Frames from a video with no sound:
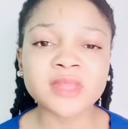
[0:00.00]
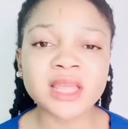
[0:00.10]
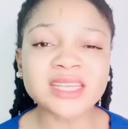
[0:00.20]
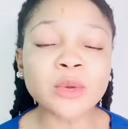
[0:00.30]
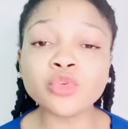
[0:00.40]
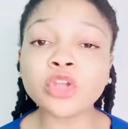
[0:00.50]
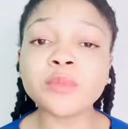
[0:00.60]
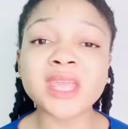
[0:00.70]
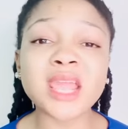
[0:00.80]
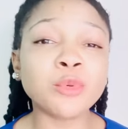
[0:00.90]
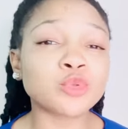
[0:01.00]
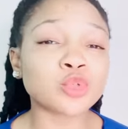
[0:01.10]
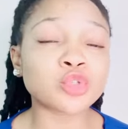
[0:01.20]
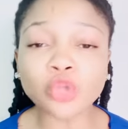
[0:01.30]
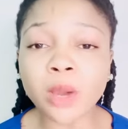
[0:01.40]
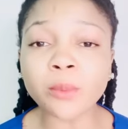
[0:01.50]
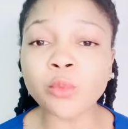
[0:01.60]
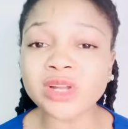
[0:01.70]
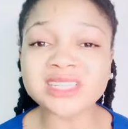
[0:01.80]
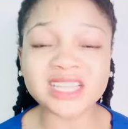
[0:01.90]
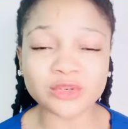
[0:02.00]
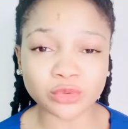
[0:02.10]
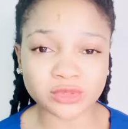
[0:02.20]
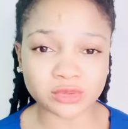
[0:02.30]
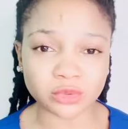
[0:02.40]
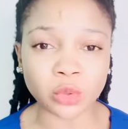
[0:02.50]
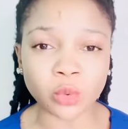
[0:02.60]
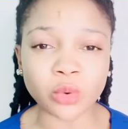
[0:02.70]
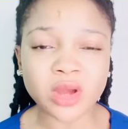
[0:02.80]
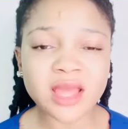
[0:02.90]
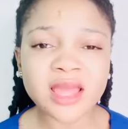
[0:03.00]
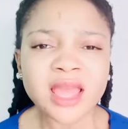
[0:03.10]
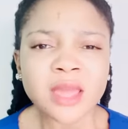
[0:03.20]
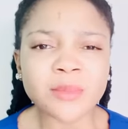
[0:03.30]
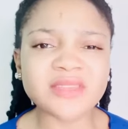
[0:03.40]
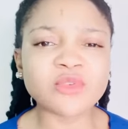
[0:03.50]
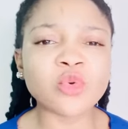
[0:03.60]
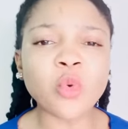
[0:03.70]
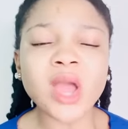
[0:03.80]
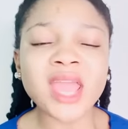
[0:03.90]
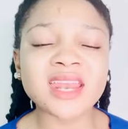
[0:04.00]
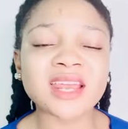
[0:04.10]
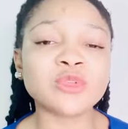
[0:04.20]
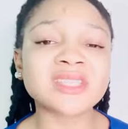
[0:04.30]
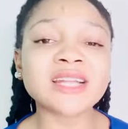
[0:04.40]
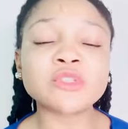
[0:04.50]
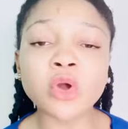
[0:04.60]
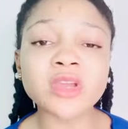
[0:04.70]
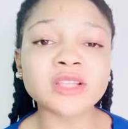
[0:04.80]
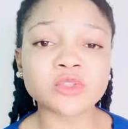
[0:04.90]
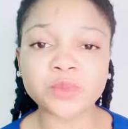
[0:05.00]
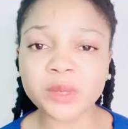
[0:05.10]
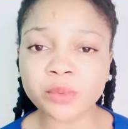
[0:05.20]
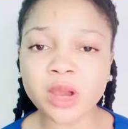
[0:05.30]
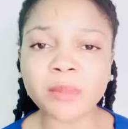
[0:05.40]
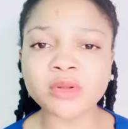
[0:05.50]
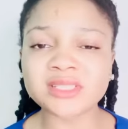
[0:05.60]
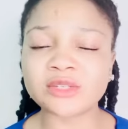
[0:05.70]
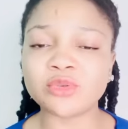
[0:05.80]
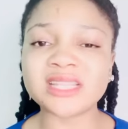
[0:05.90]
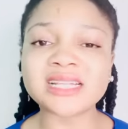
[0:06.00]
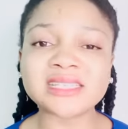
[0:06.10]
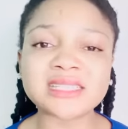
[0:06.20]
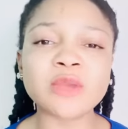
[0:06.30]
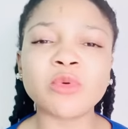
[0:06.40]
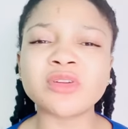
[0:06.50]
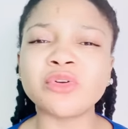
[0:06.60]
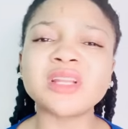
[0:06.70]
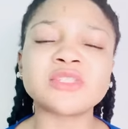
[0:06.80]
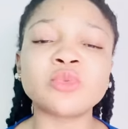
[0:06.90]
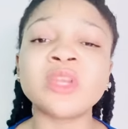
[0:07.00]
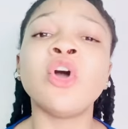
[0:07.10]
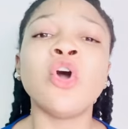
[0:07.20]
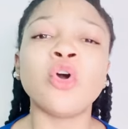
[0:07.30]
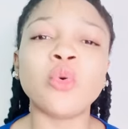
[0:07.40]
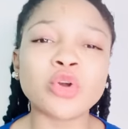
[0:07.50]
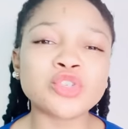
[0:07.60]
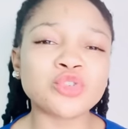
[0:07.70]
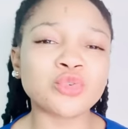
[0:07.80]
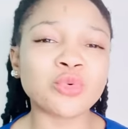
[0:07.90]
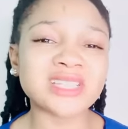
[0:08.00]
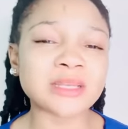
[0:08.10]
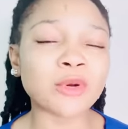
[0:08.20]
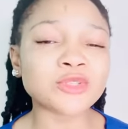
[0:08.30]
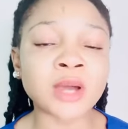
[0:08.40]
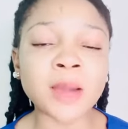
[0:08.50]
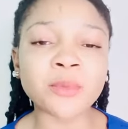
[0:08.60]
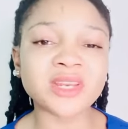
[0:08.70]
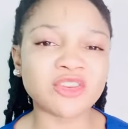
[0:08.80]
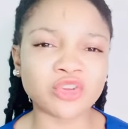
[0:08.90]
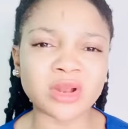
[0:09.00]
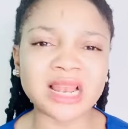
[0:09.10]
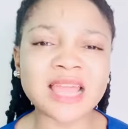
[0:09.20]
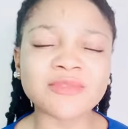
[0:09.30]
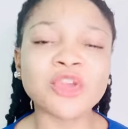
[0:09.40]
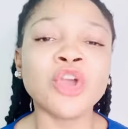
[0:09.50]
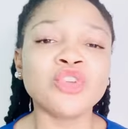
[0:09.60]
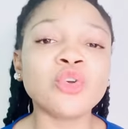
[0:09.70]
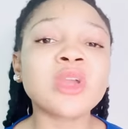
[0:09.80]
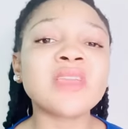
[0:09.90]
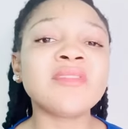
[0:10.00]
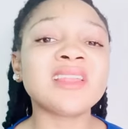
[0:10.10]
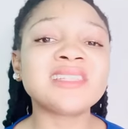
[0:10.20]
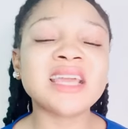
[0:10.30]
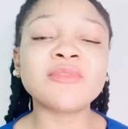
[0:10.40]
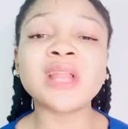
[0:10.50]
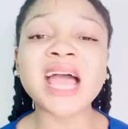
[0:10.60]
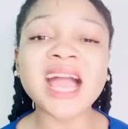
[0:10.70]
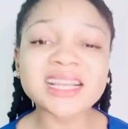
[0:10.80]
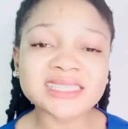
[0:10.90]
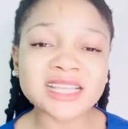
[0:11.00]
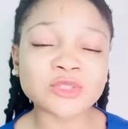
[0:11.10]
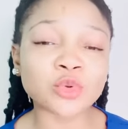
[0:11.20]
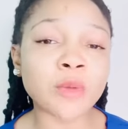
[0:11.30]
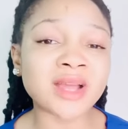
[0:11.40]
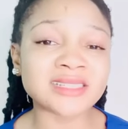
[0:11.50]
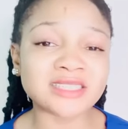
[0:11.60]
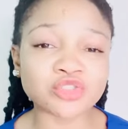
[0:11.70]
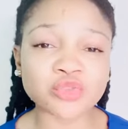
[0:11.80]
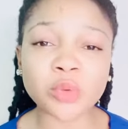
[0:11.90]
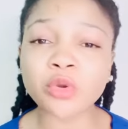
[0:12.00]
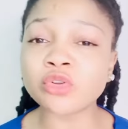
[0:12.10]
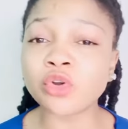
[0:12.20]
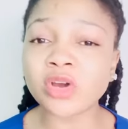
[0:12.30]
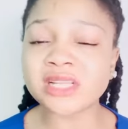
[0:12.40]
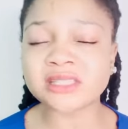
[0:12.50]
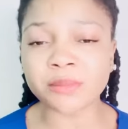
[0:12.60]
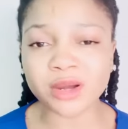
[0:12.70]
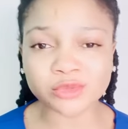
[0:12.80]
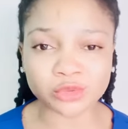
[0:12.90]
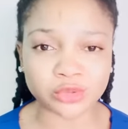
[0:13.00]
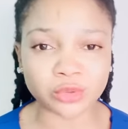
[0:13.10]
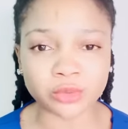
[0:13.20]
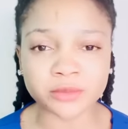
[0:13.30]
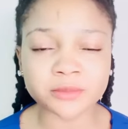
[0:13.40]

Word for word: They will not be able to stop what they don't know. But if you go ahead and you start talking to people about it, you start saying what God is doing or what you, what is about to happen in your life, you are giving the devil access to come and destroy what God is about to do.